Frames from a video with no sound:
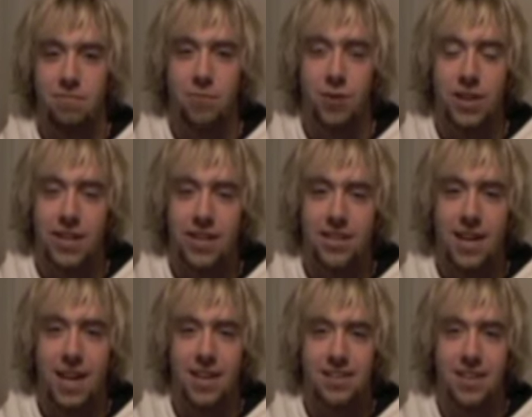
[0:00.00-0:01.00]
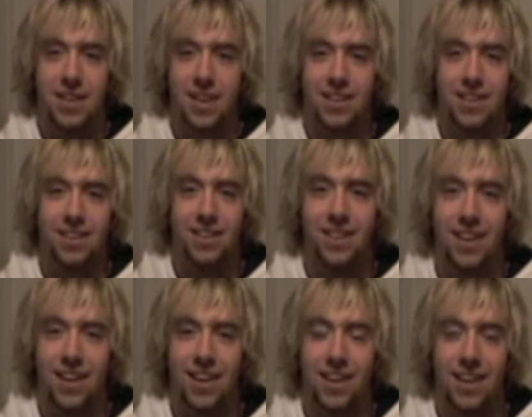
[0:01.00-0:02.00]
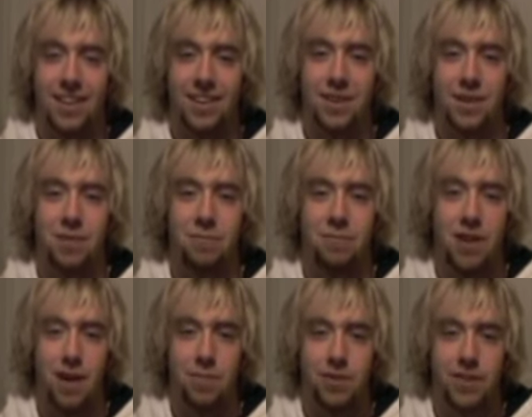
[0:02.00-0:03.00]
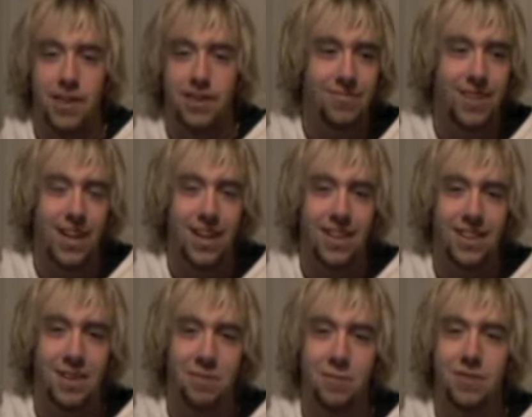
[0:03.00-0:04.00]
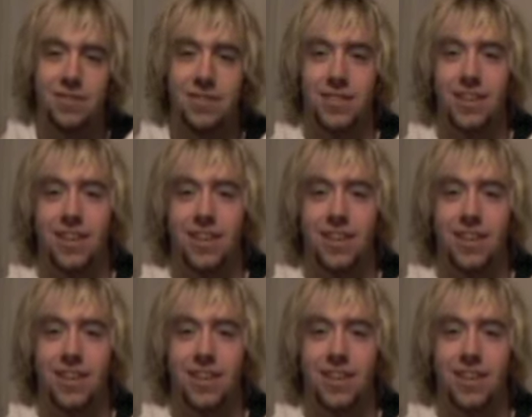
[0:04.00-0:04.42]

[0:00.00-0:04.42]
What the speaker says: really intoxicated, and I ended up vomiting. I then was